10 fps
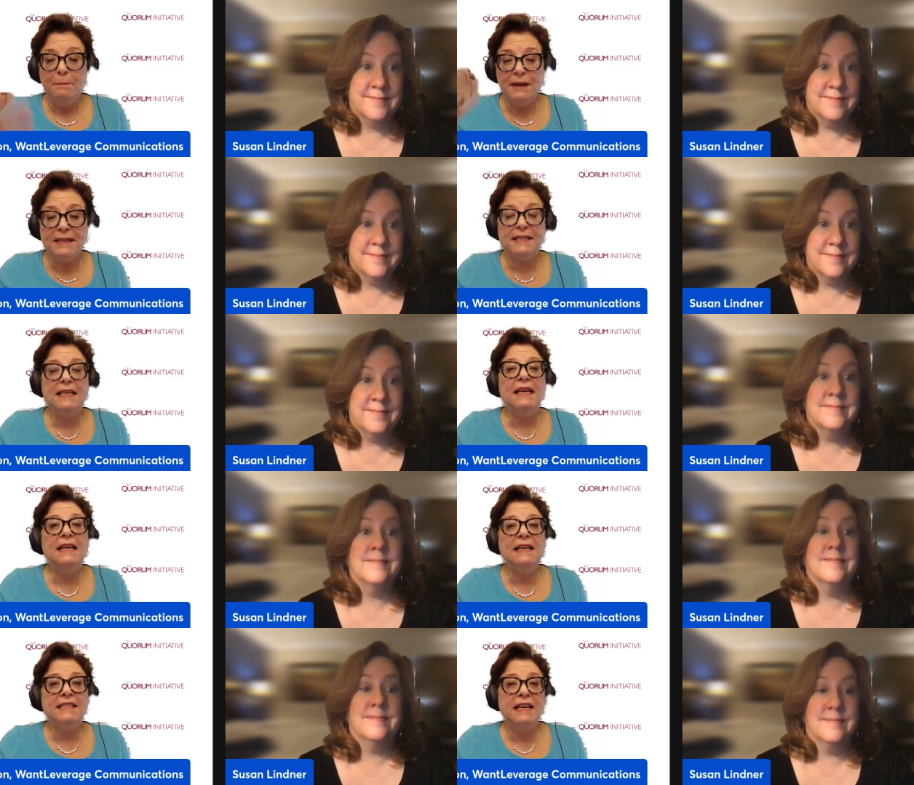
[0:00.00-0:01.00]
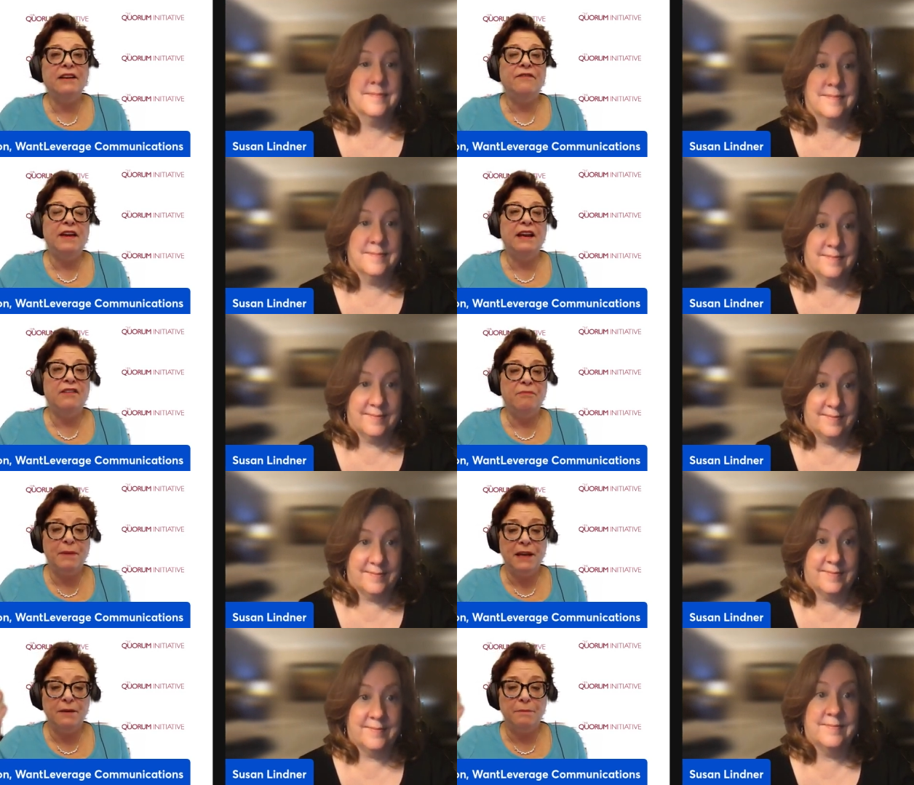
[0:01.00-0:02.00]
Speaker 1: be seen as innovative,
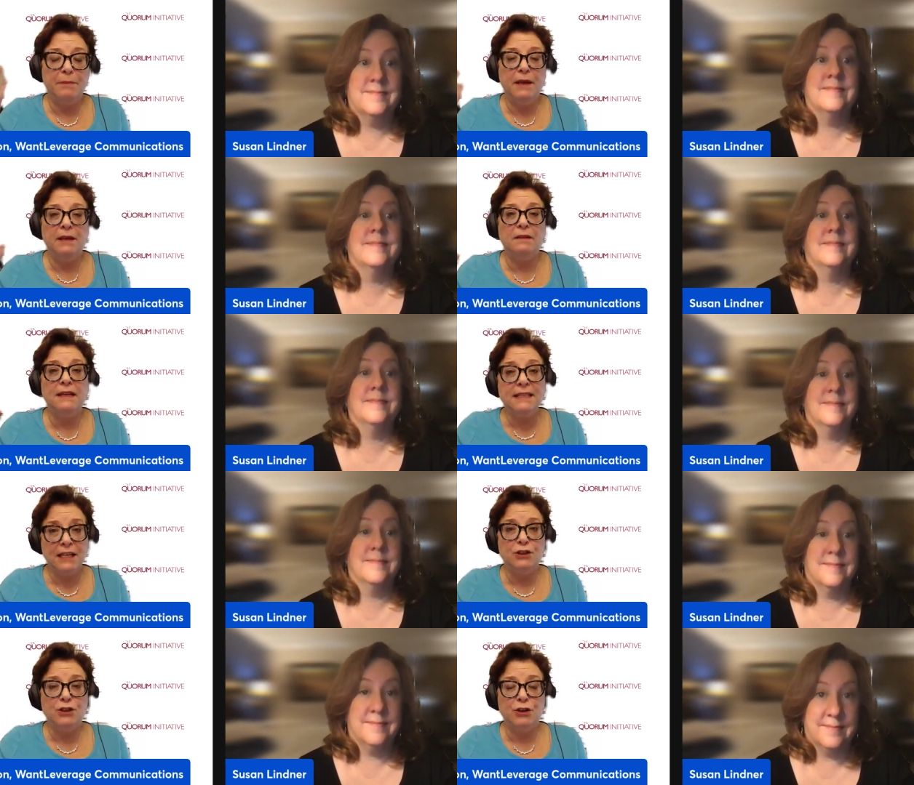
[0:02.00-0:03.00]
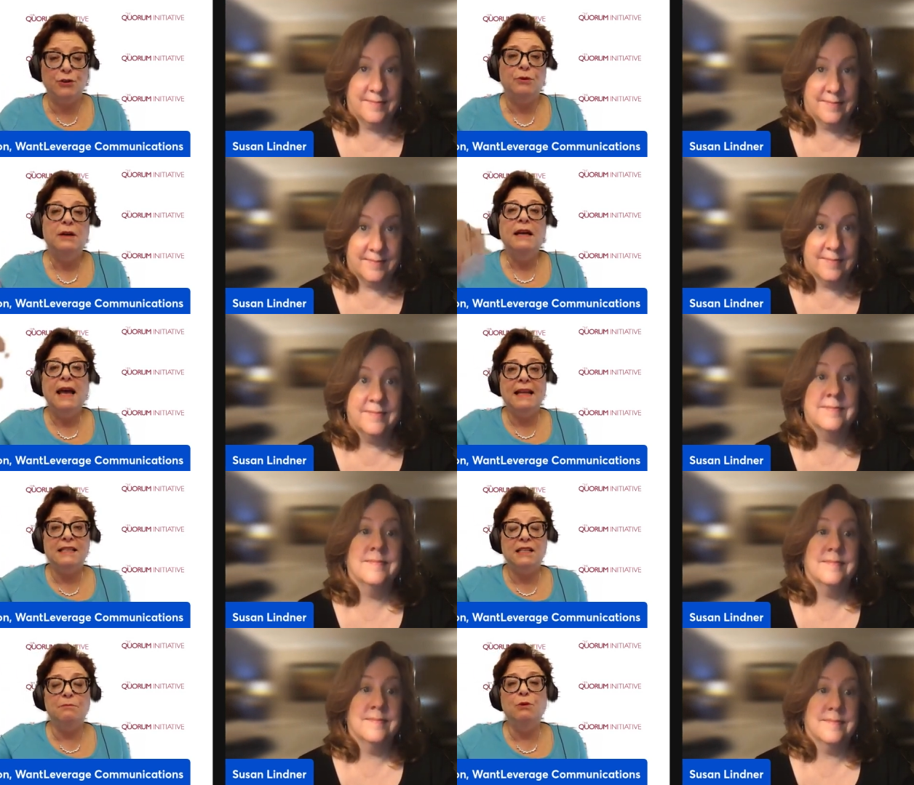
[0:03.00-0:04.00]
be be listened to and
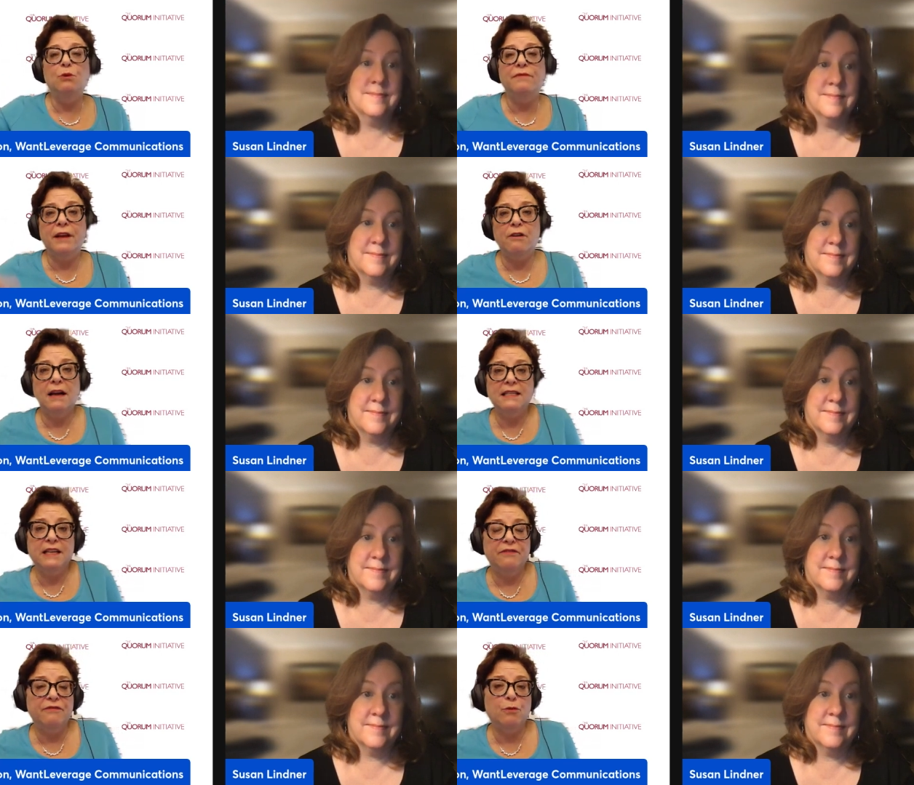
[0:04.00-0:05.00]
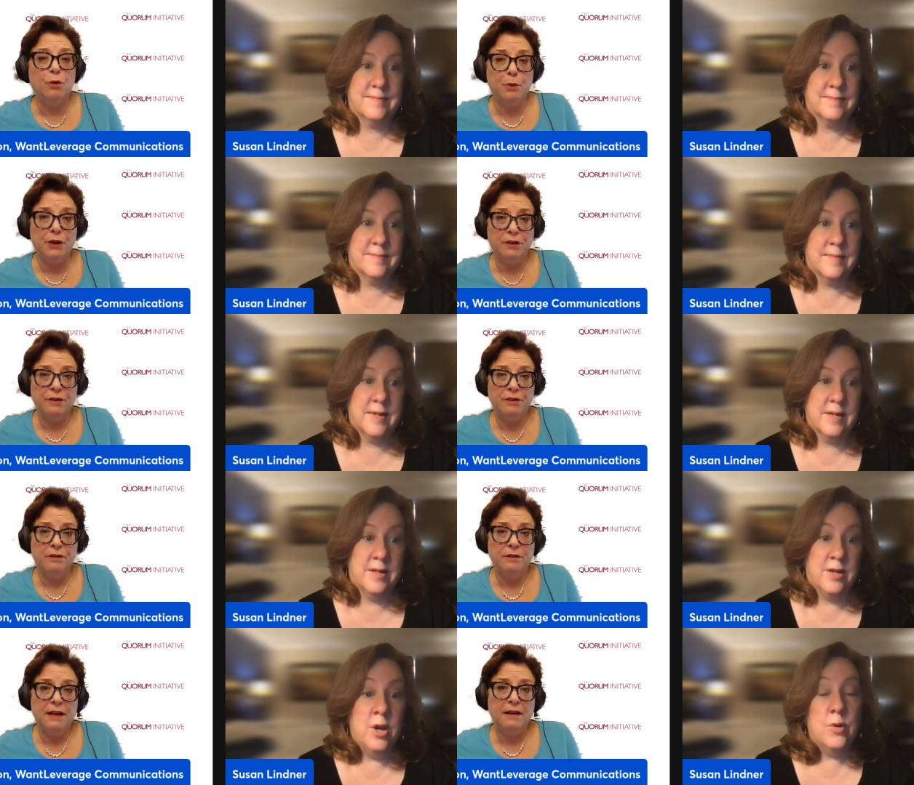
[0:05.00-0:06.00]
to move their idea forward.
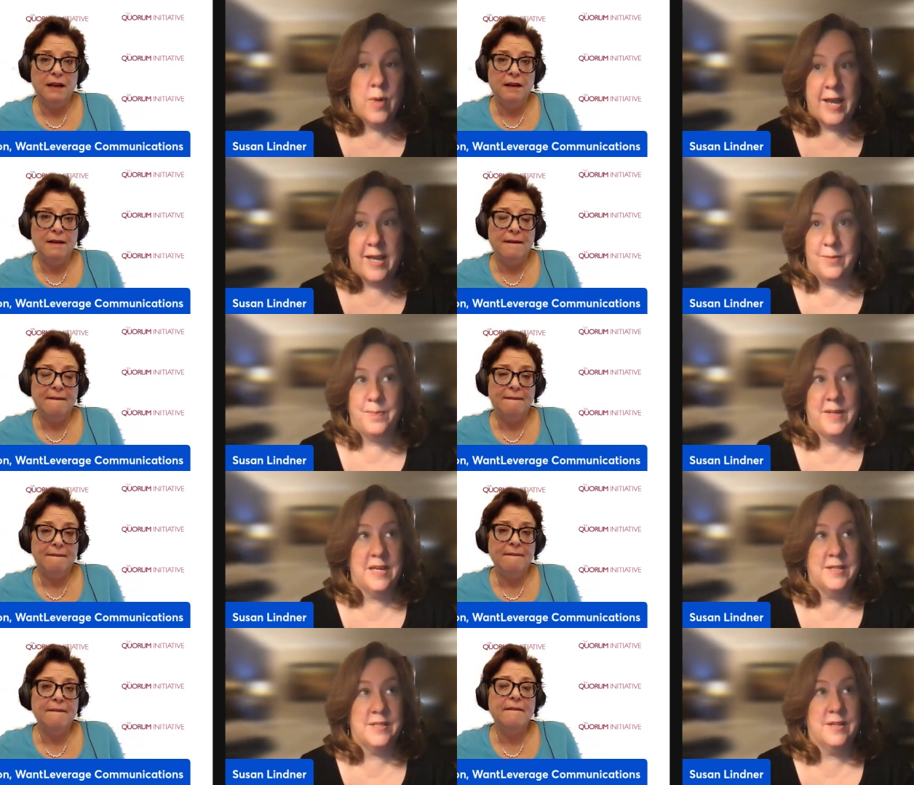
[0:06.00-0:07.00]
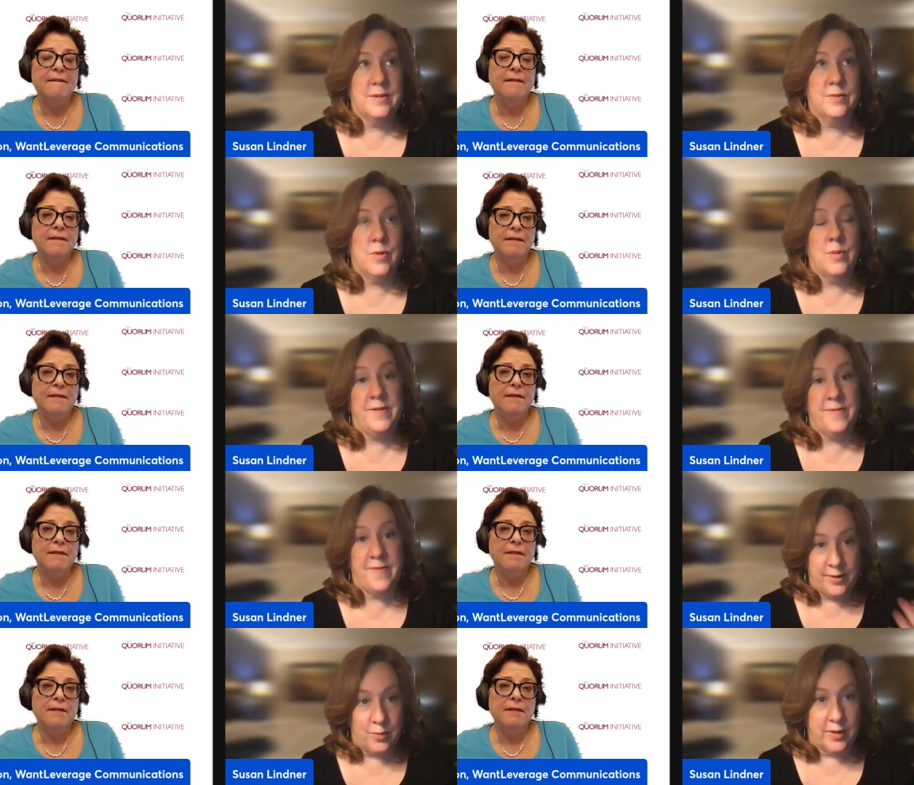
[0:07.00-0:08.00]
Speaker 2: Right, because what we
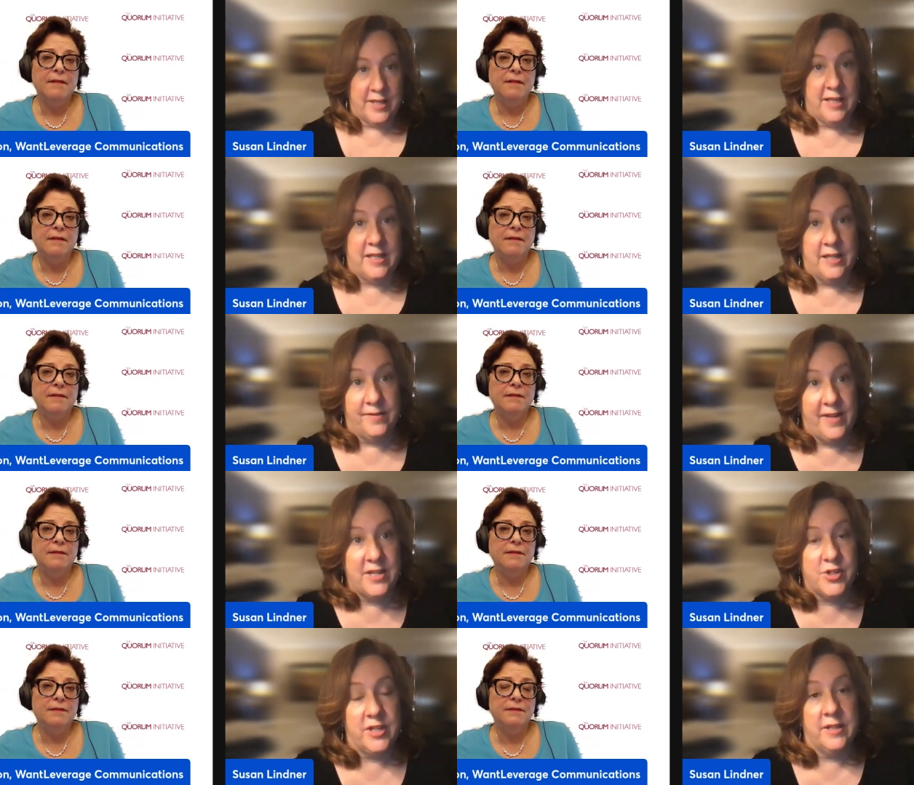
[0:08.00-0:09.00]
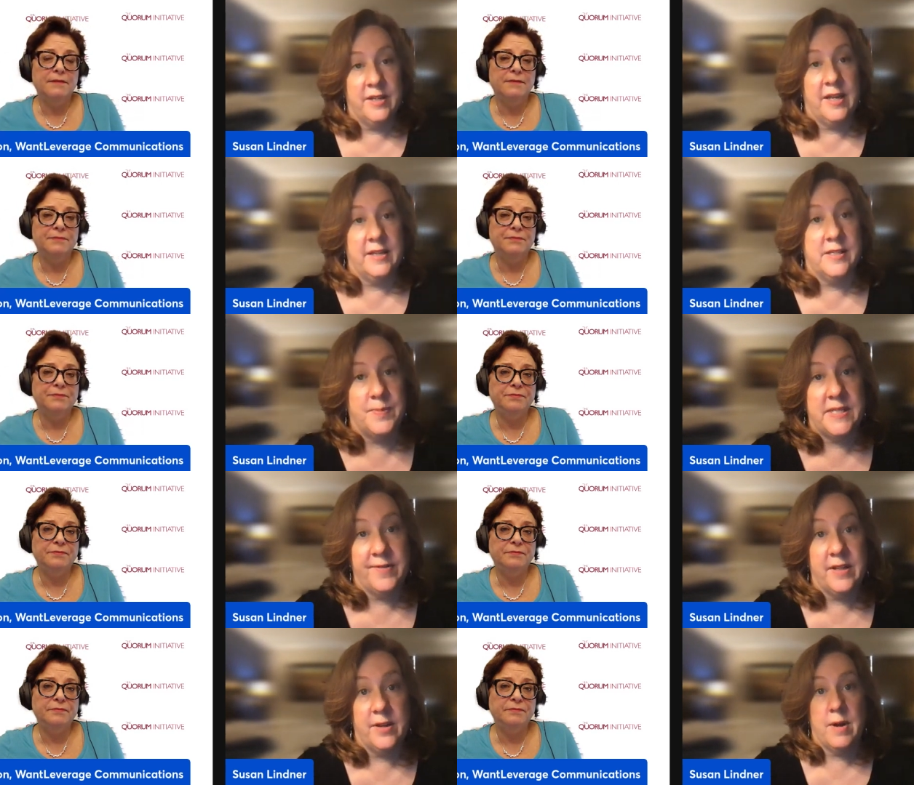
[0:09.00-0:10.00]
found in working in innovation and
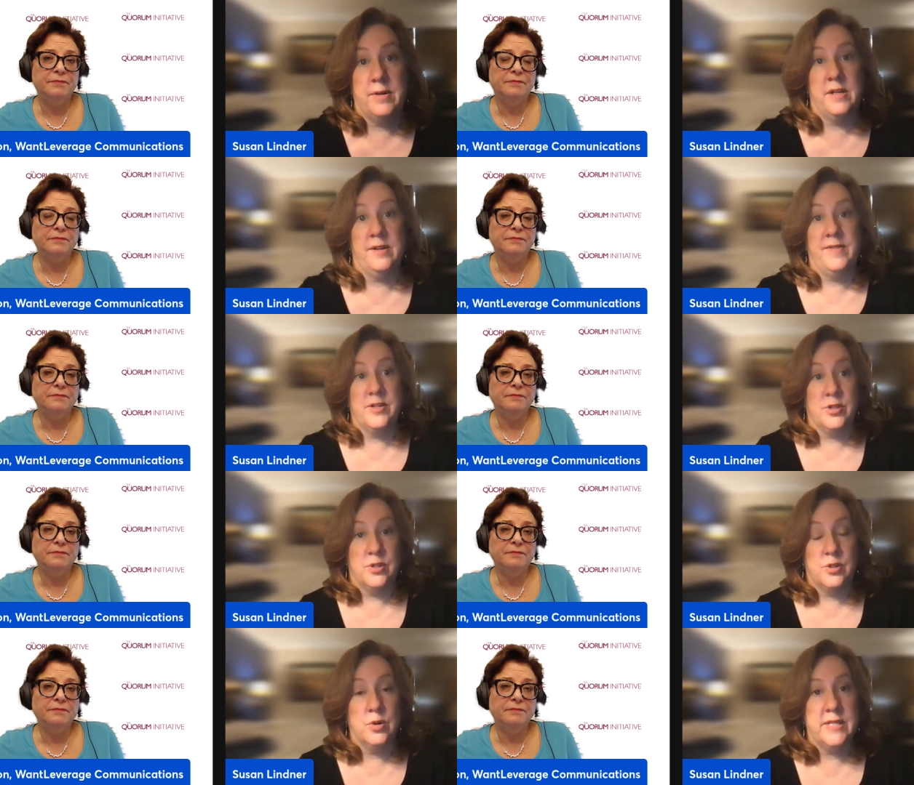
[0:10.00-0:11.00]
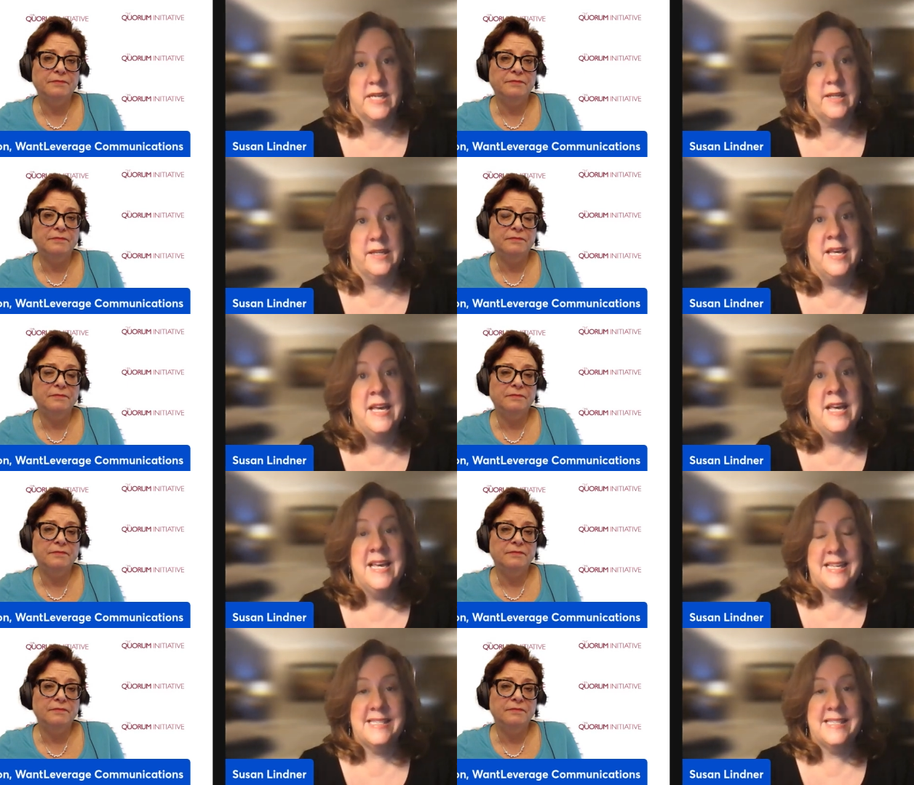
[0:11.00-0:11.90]
specifically around innovation storytelling is